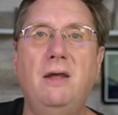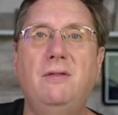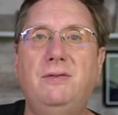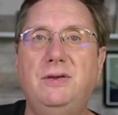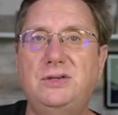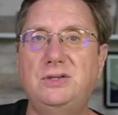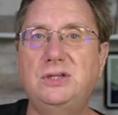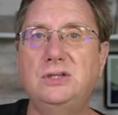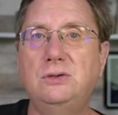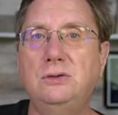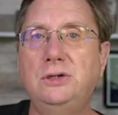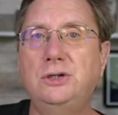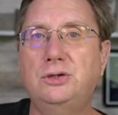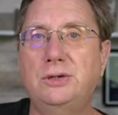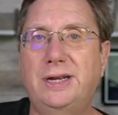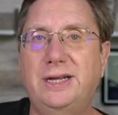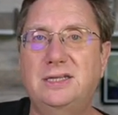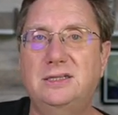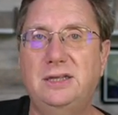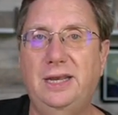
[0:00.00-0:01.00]
This is going to
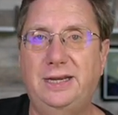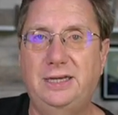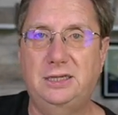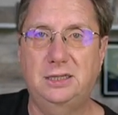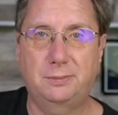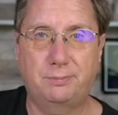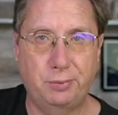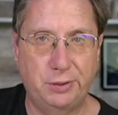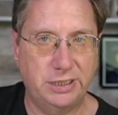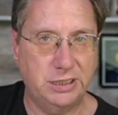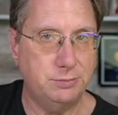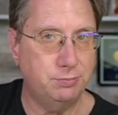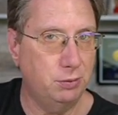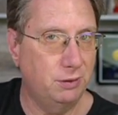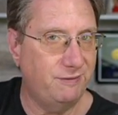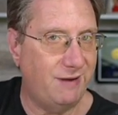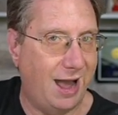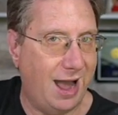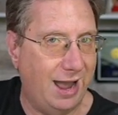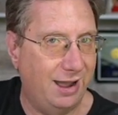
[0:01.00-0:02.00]
translate to the principle
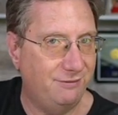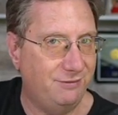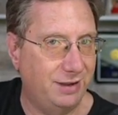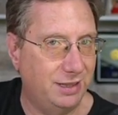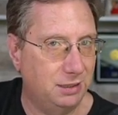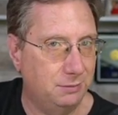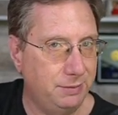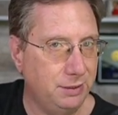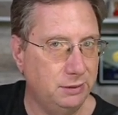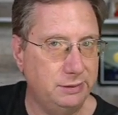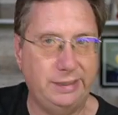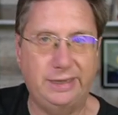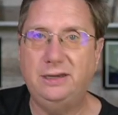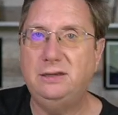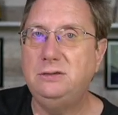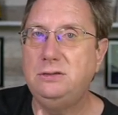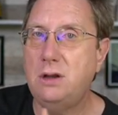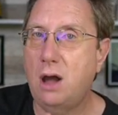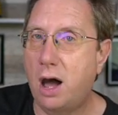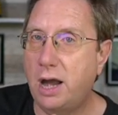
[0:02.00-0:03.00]
of high availability,
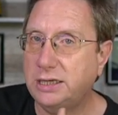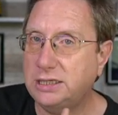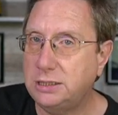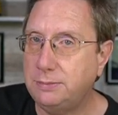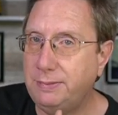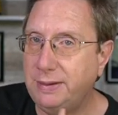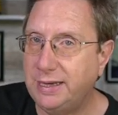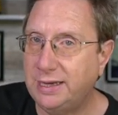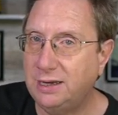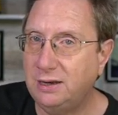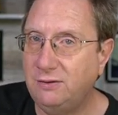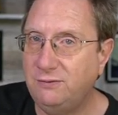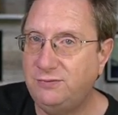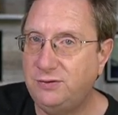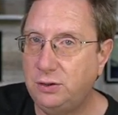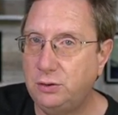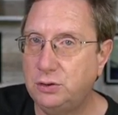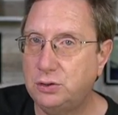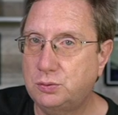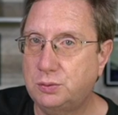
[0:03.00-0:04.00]
not to be
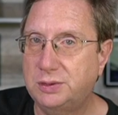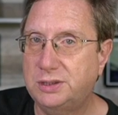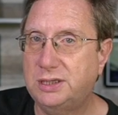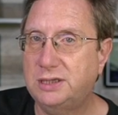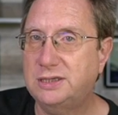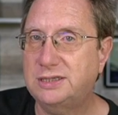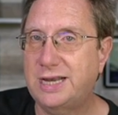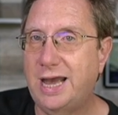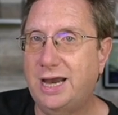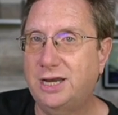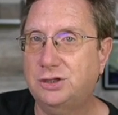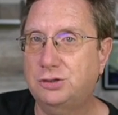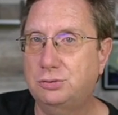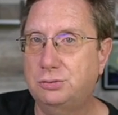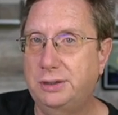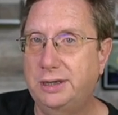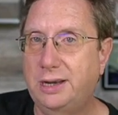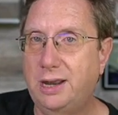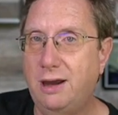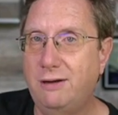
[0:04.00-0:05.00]
confused with disaster
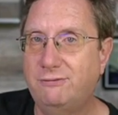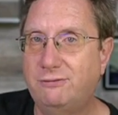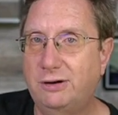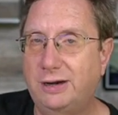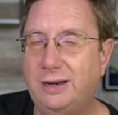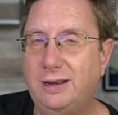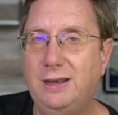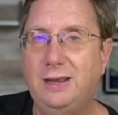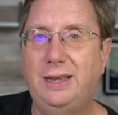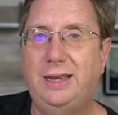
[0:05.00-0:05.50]
recovery.